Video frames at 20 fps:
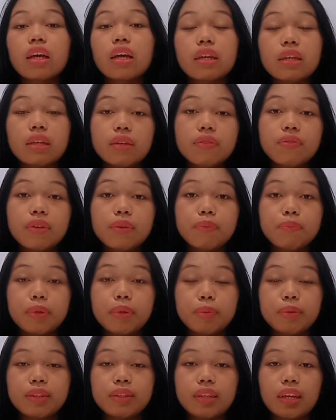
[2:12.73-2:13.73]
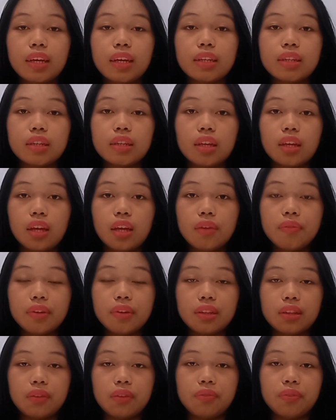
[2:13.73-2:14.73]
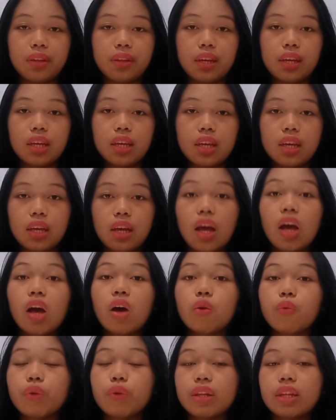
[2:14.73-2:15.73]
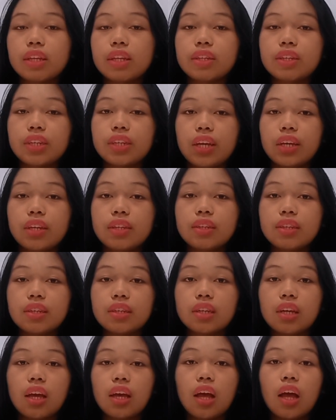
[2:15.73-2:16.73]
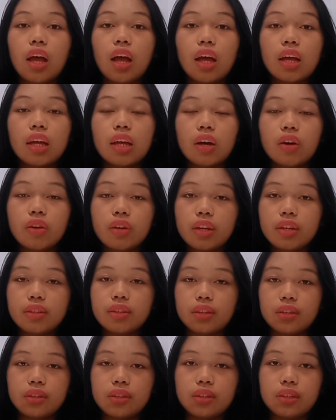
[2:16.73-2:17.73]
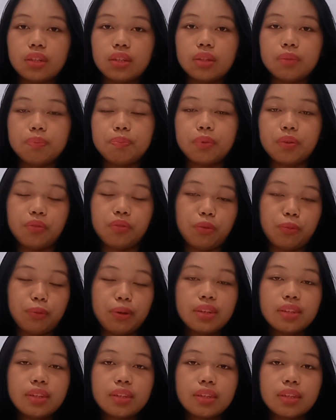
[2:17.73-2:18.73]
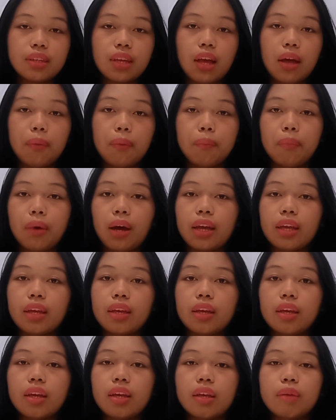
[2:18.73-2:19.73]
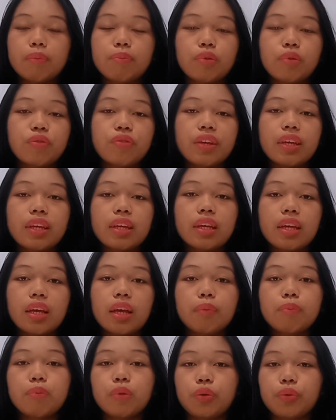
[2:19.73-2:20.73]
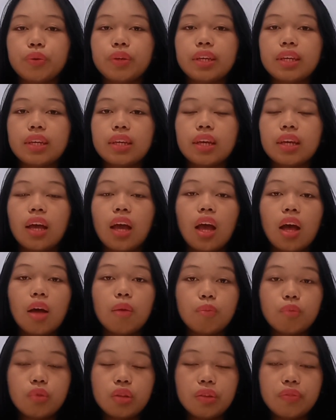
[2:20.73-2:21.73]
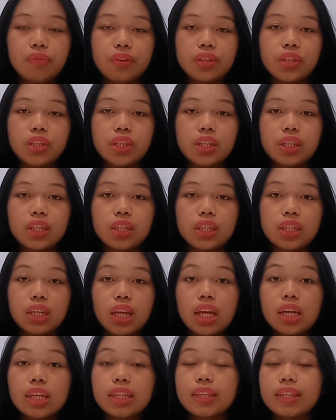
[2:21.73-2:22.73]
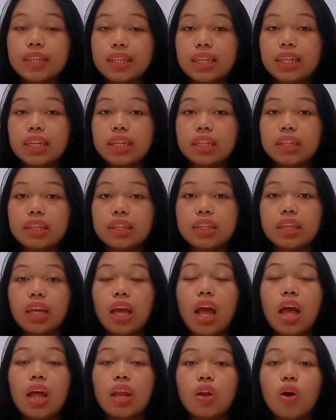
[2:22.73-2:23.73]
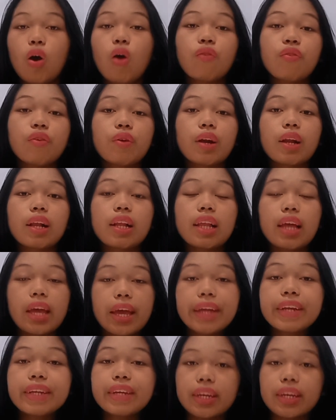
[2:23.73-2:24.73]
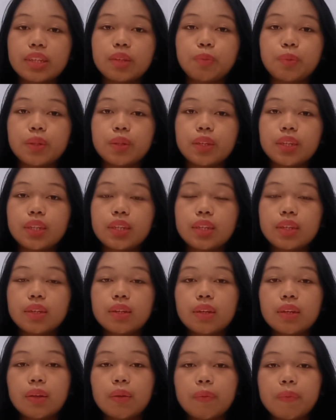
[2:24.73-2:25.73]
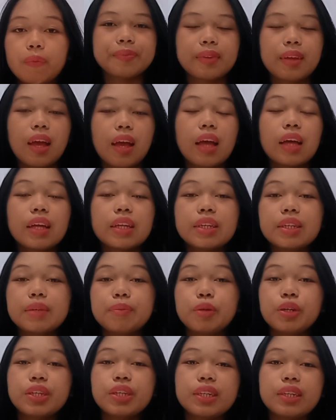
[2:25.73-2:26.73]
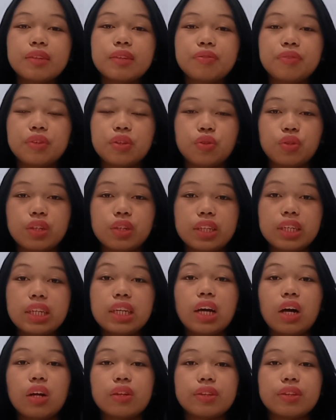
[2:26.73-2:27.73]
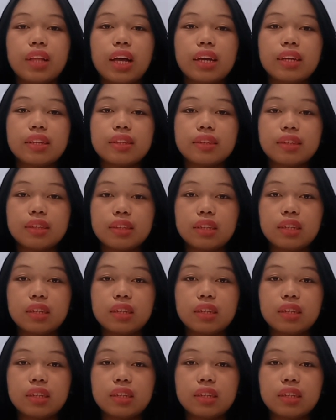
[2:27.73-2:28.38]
if implemented effectively, will enhance organizational performance by improving employee motivation, skills, and overall engagement. The model visually outlines the